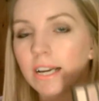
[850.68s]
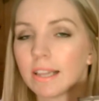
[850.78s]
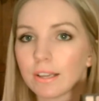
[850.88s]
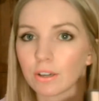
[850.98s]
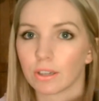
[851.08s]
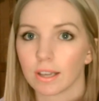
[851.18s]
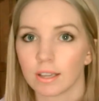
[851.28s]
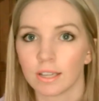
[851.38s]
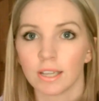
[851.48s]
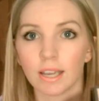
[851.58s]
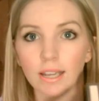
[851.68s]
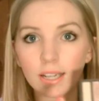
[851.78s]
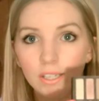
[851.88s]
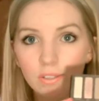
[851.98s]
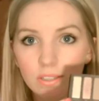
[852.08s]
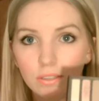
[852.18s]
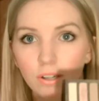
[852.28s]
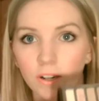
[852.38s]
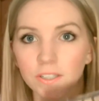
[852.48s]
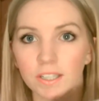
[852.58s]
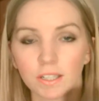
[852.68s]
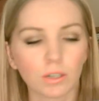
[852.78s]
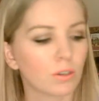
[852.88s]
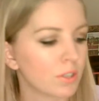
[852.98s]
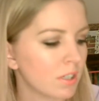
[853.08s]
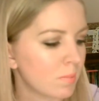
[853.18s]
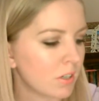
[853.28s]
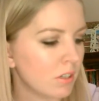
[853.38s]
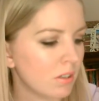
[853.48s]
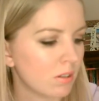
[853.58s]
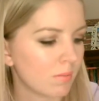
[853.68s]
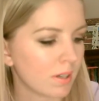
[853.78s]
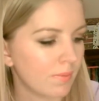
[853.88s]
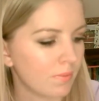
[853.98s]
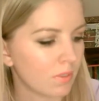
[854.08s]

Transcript: highlight colour. And I use this a lot on the inner corner, especially in summer.